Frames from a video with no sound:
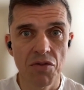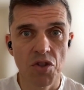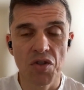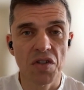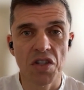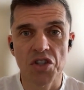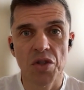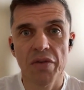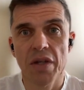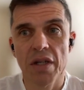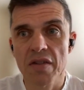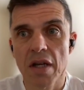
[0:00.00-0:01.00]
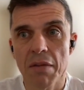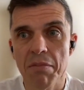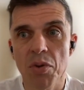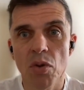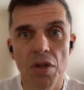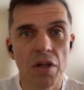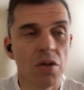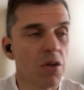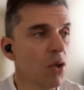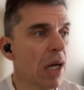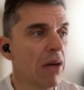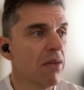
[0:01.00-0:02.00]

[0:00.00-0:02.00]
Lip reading: Just as a trivial example, you have